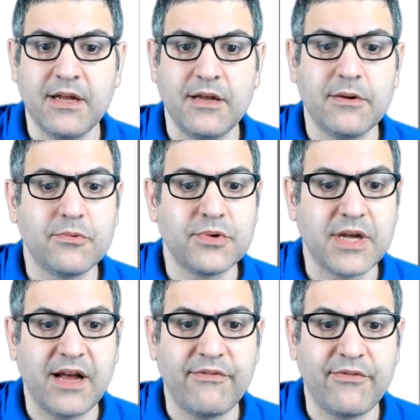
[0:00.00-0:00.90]
We
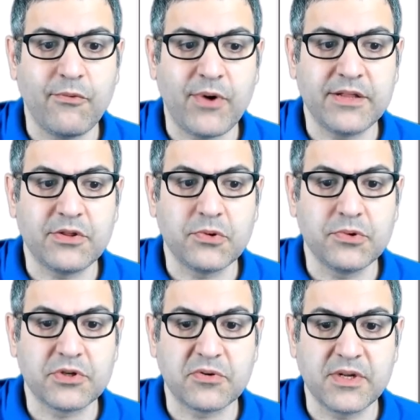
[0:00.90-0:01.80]
have 1, 2,
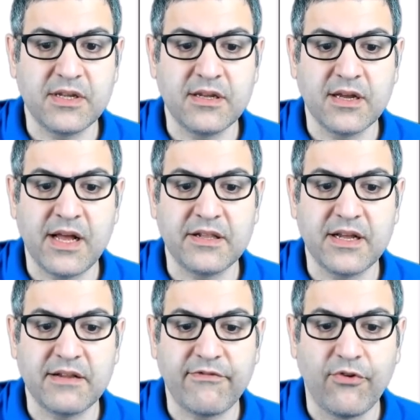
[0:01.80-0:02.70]
3, and
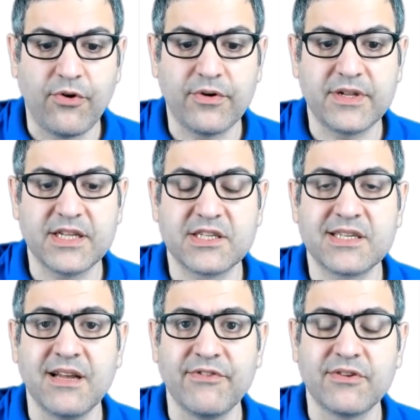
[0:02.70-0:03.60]
then 4, that's
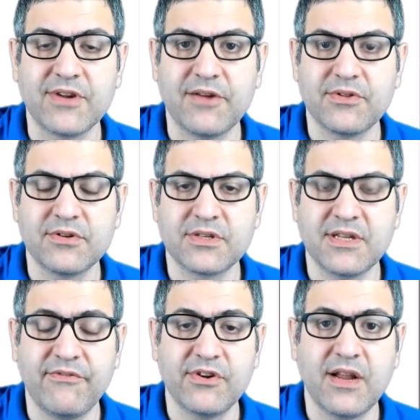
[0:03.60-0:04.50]
7 routers,
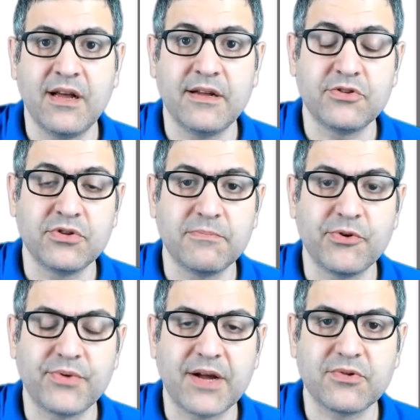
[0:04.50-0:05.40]
7 Juniper
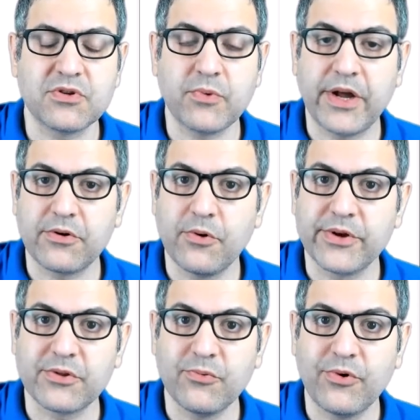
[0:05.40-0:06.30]
routers we are going
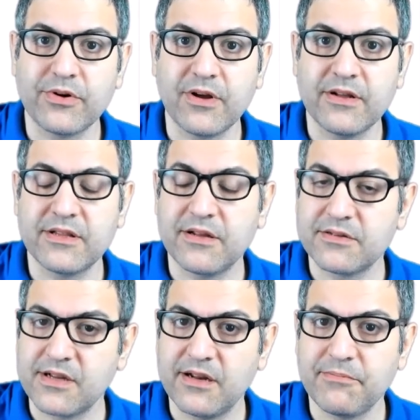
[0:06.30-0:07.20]
to work on. That's
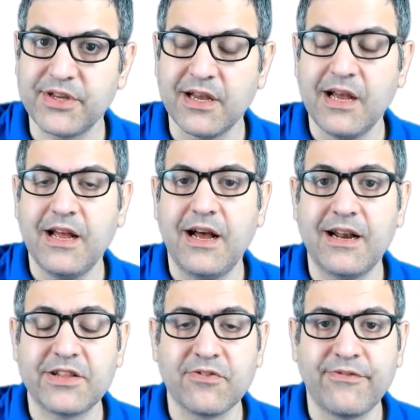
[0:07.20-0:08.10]
going to be a
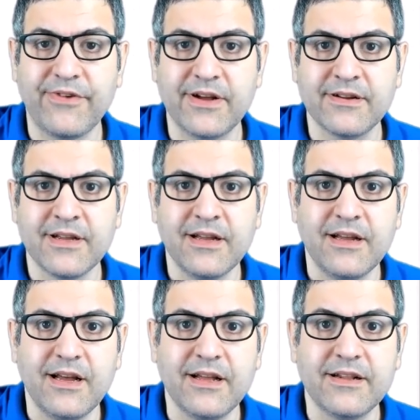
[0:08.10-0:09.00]
lot of fun.
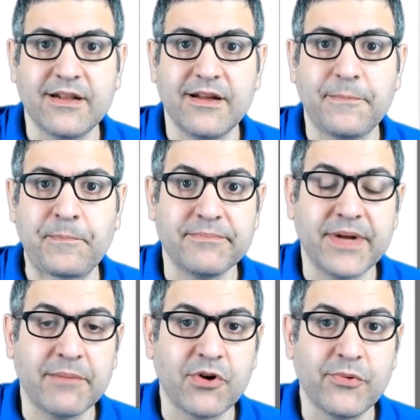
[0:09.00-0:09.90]
And
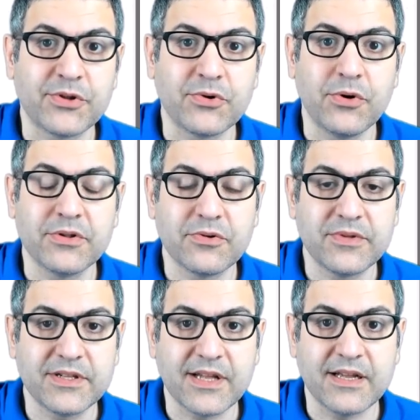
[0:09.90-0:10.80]
I'm going to go into
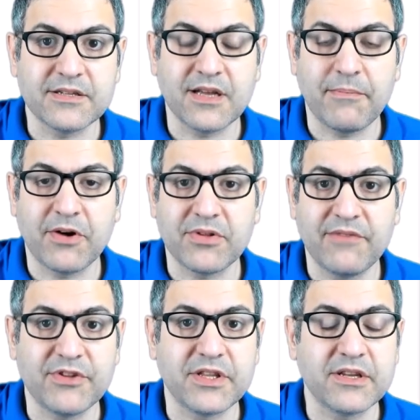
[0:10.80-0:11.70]
details about
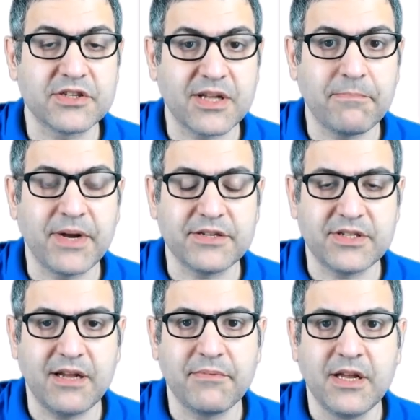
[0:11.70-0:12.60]
everything step by
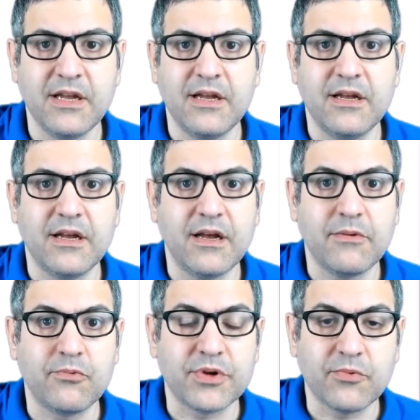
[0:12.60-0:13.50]
step.
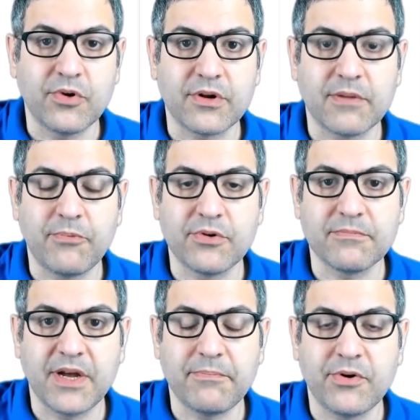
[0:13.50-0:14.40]
We work point
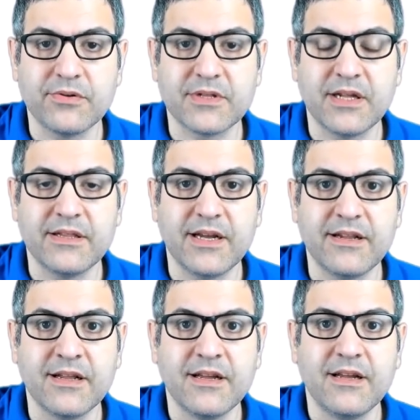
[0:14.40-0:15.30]
by point, and
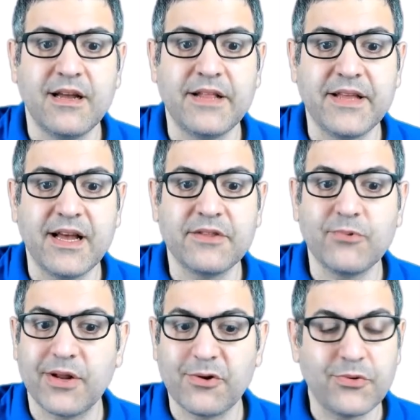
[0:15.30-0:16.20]
then at the end we
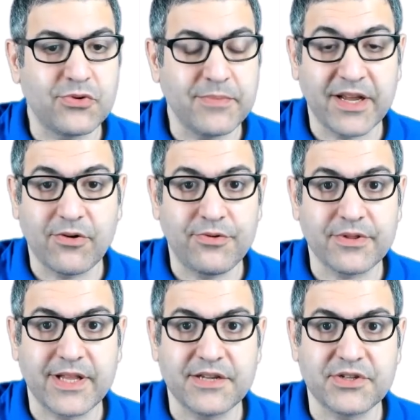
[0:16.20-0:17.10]
are going to make all
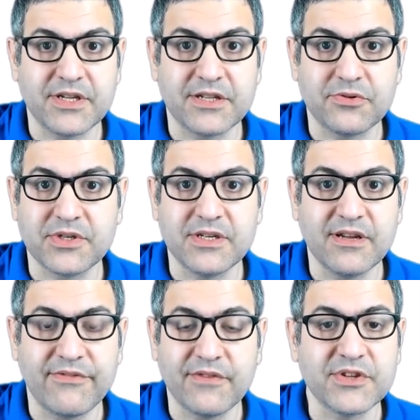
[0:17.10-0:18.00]
testing to see if
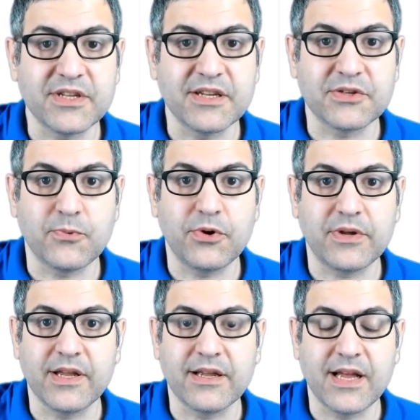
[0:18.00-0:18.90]
everything is
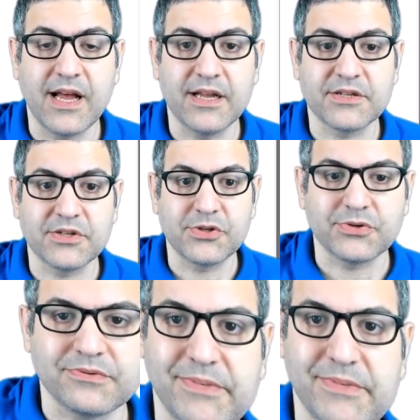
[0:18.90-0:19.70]
working as it should be.